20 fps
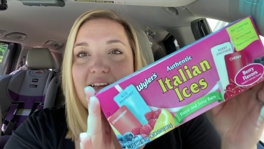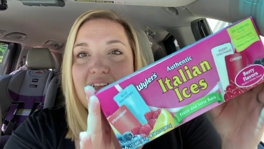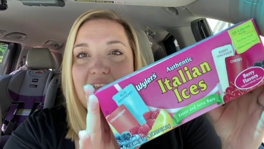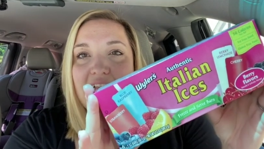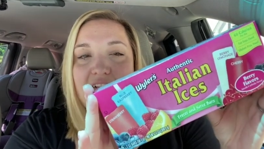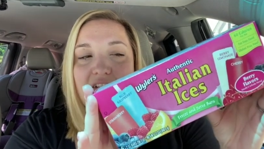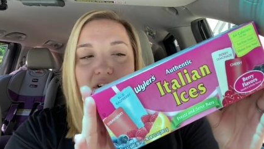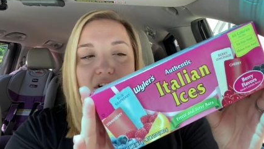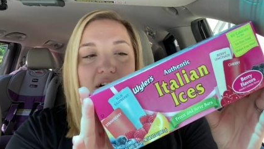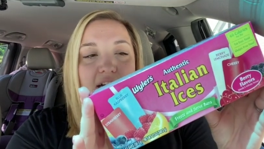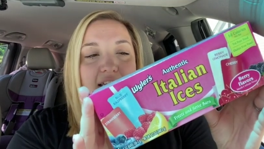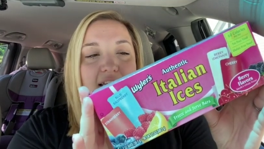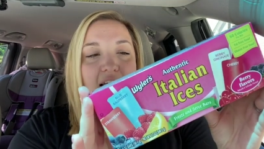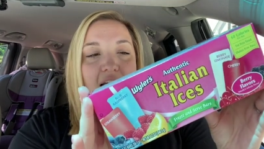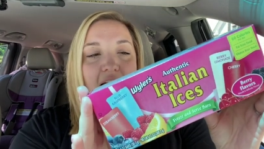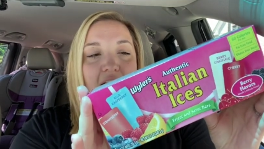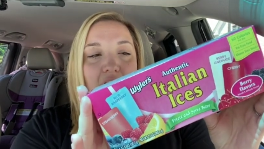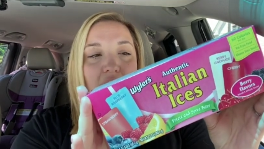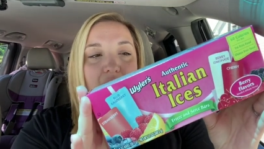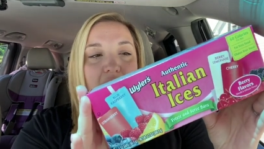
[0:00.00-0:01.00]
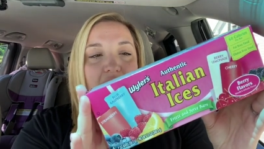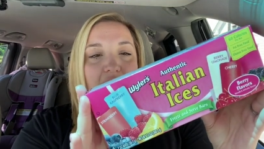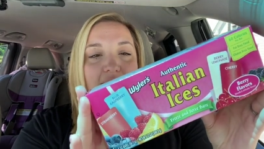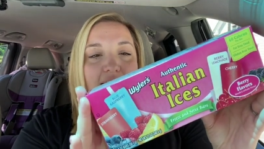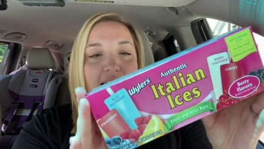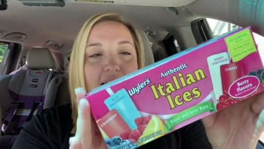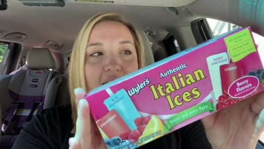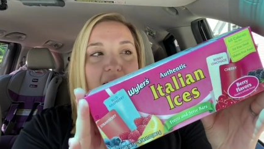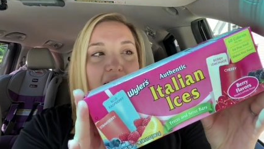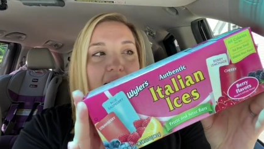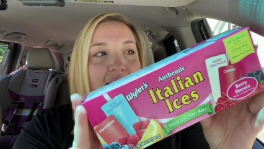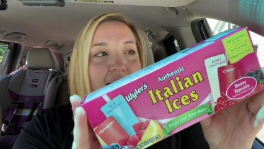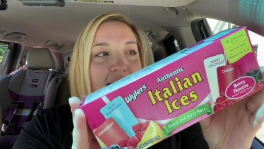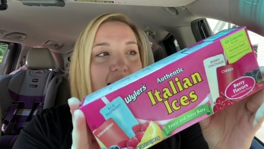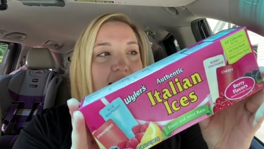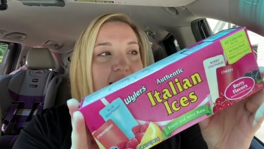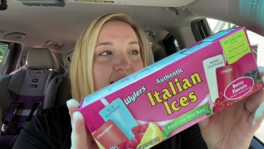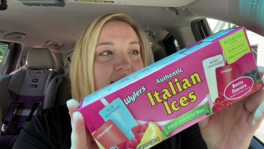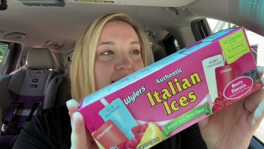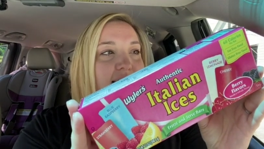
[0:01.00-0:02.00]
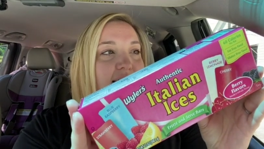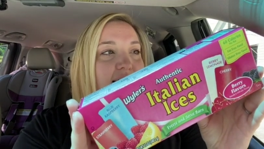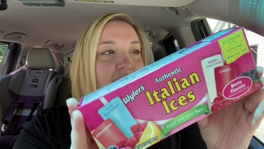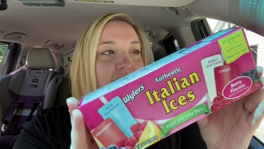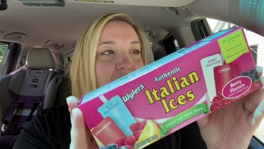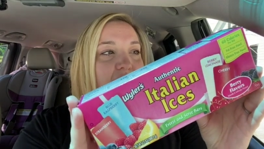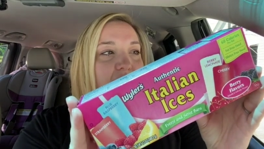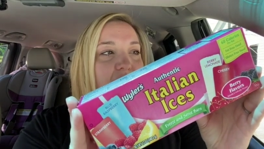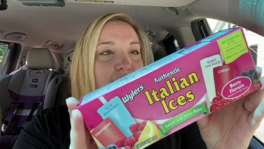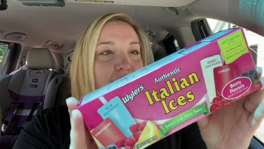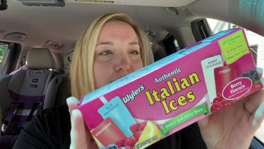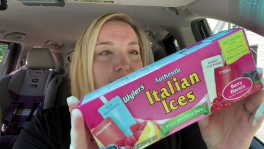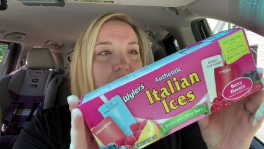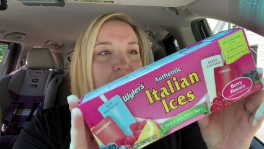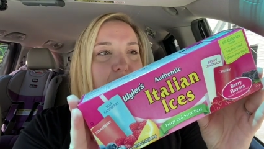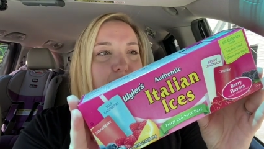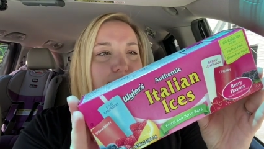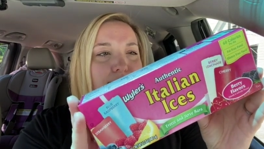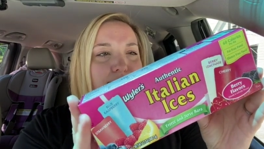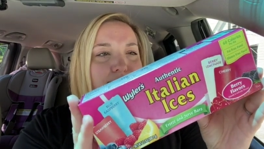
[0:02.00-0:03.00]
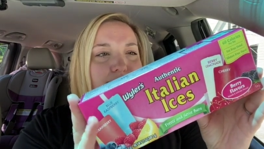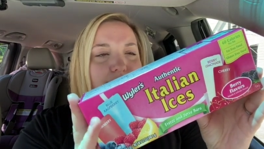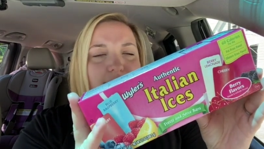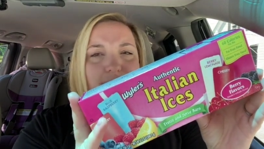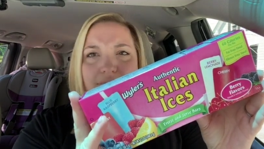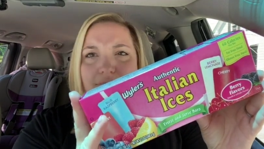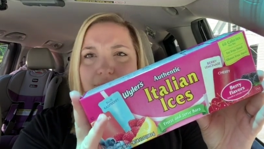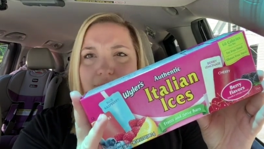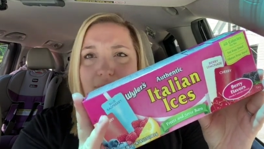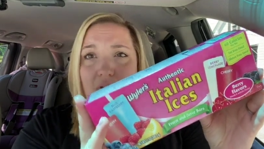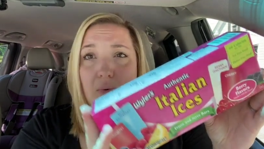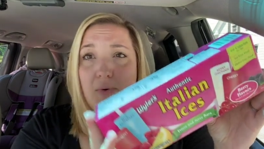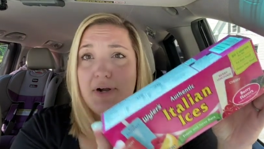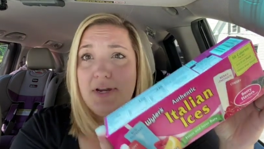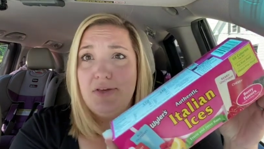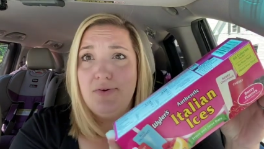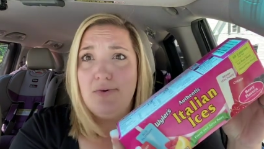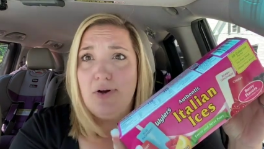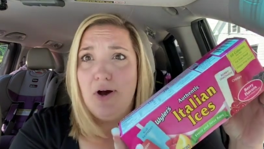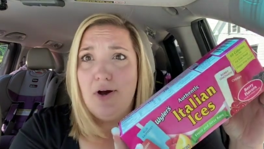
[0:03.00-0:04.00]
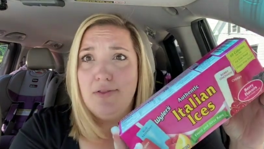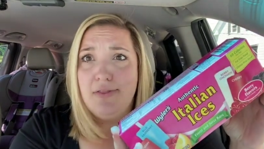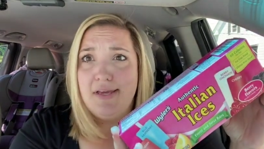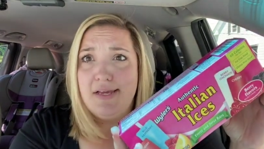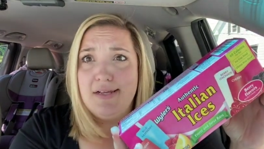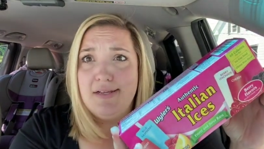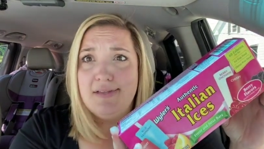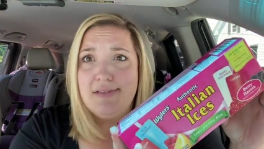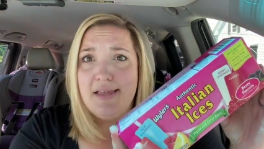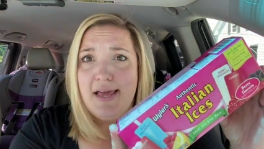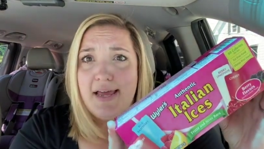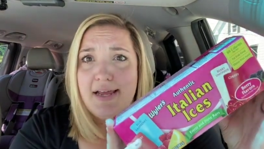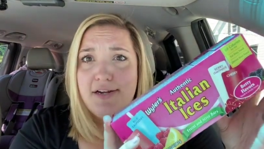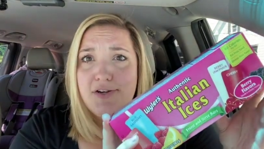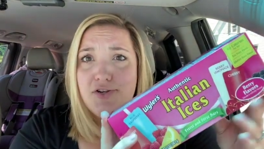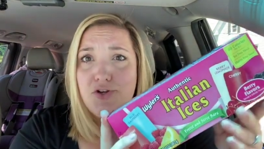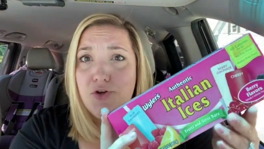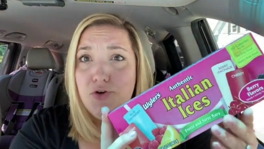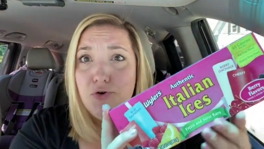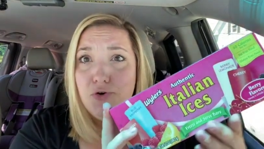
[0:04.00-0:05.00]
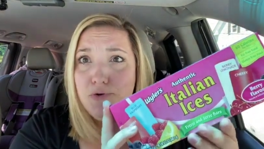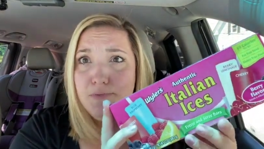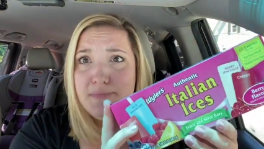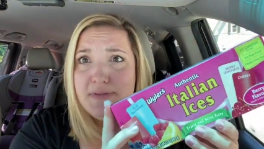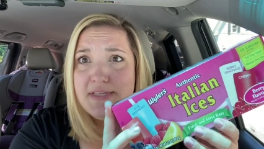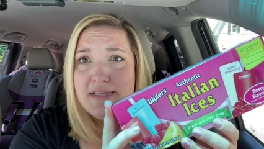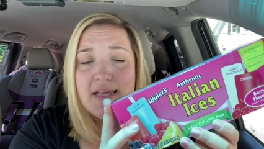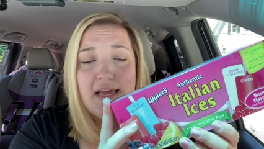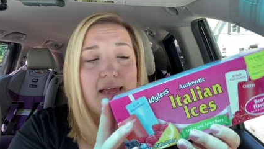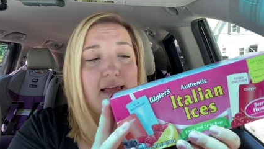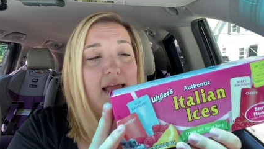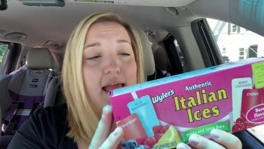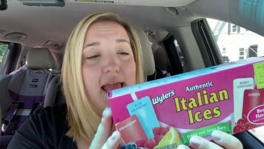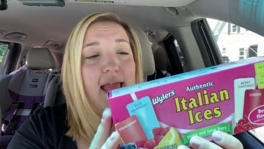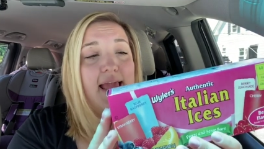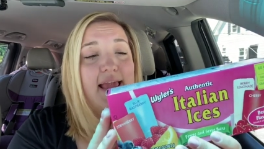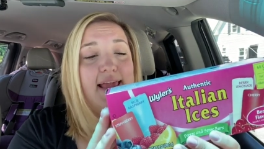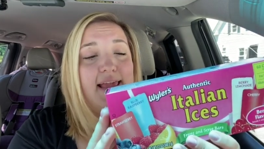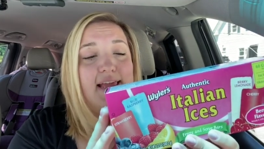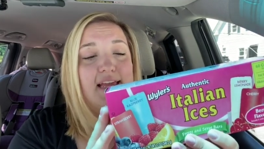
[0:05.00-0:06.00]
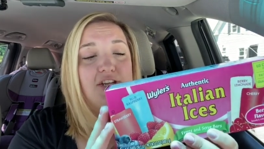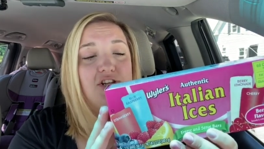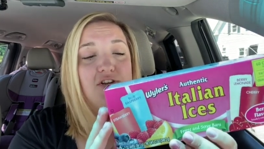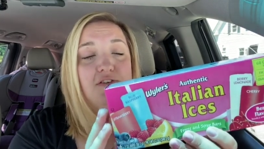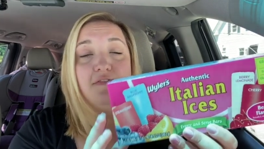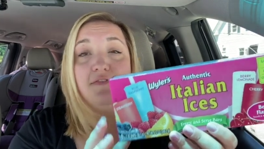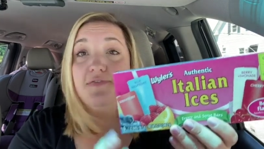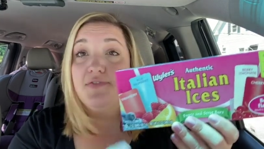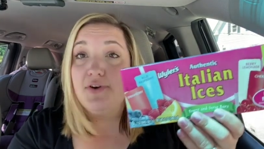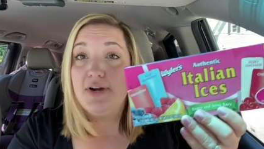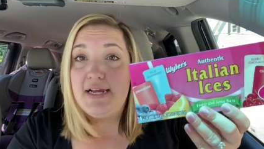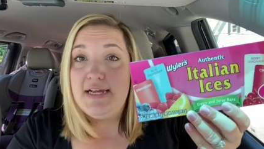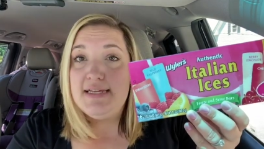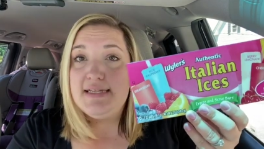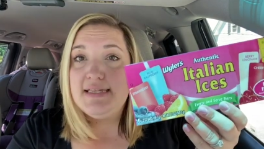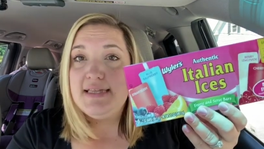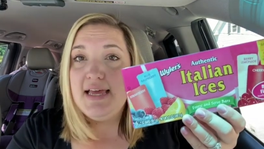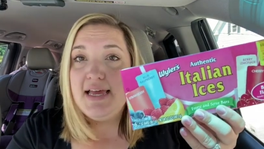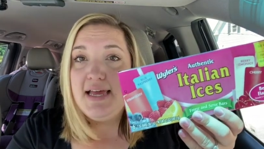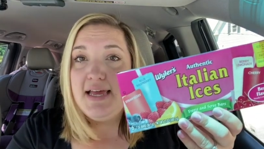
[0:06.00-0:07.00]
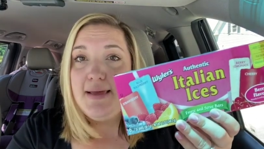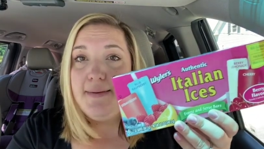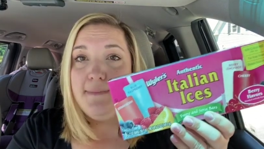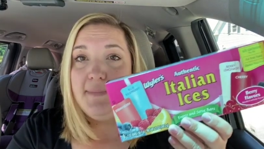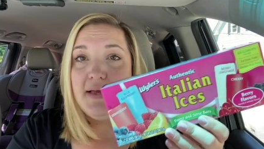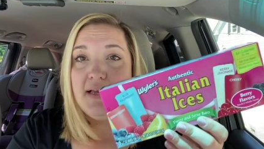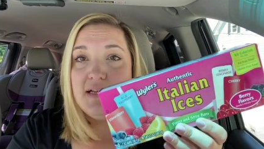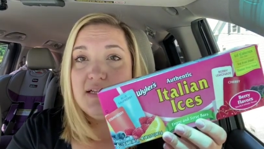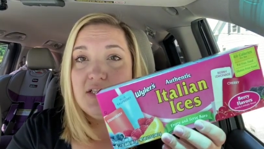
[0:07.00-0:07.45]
These are Italian ice, um, what do you call these? Like tubes, and you freeze them.